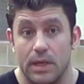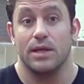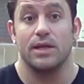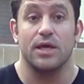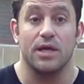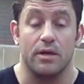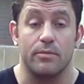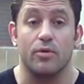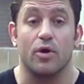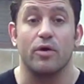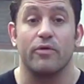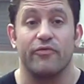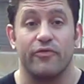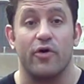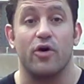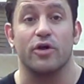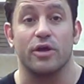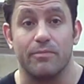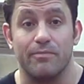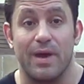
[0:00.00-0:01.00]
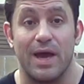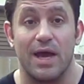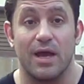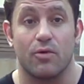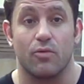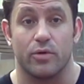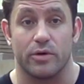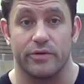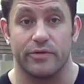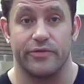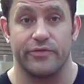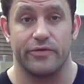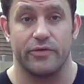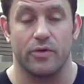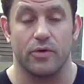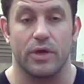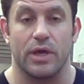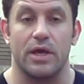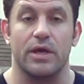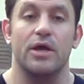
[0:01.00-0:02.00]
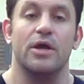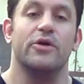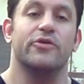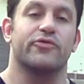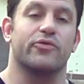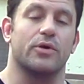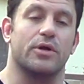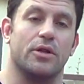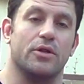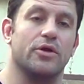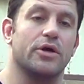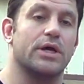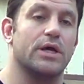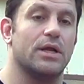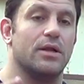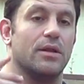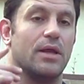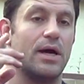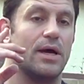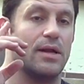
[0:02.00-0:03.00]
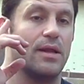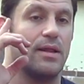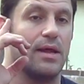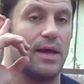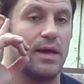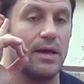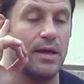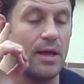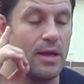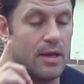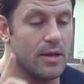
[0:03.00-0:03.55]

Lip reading: and get them falling backwards. Okay, so we're going to look at a lot of that.